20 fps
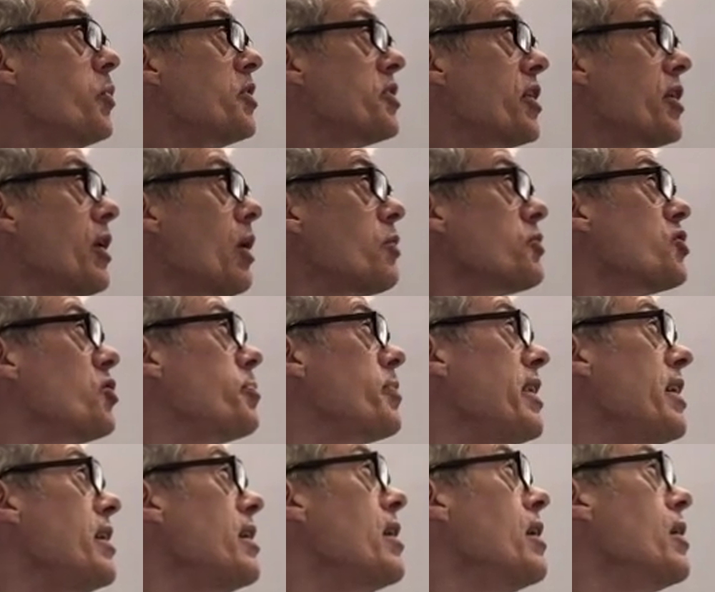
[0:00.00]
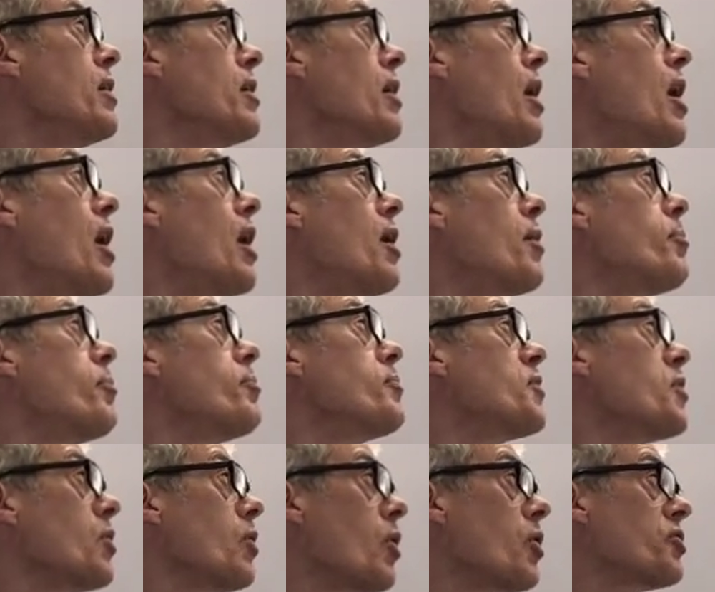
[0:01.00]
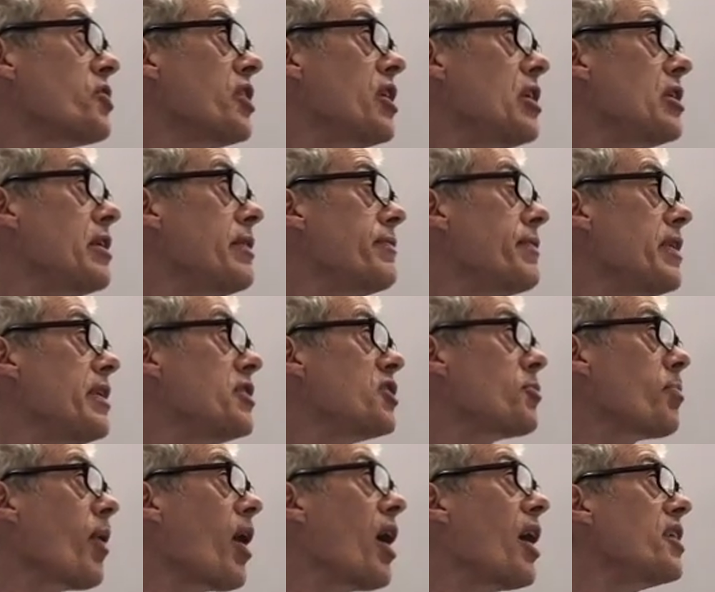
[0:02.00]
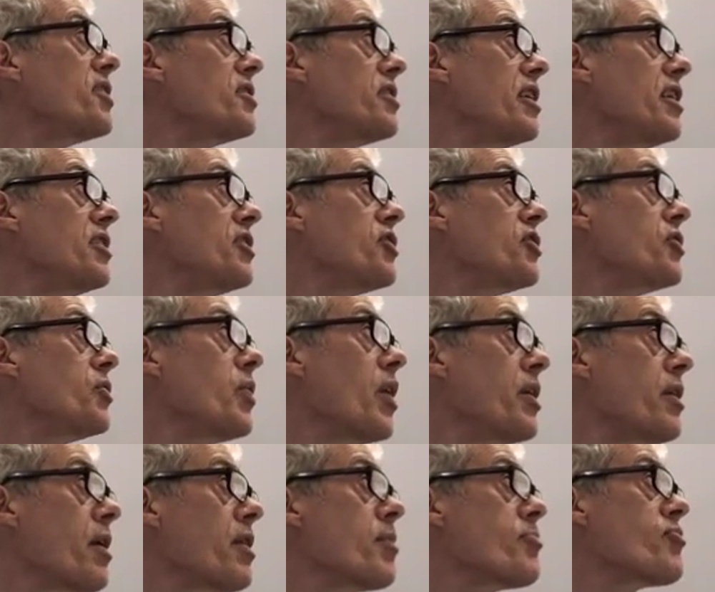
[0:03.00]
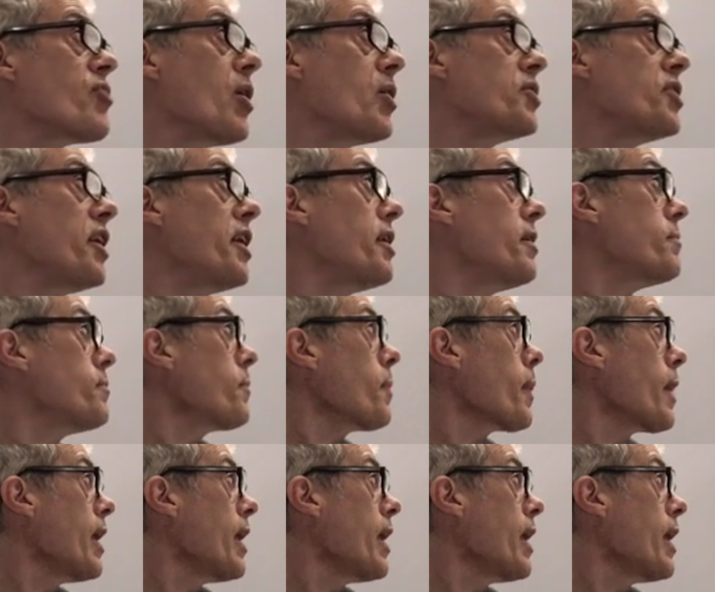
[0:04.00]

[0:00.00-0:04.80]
which can also be um, alternatively spliced into another protein.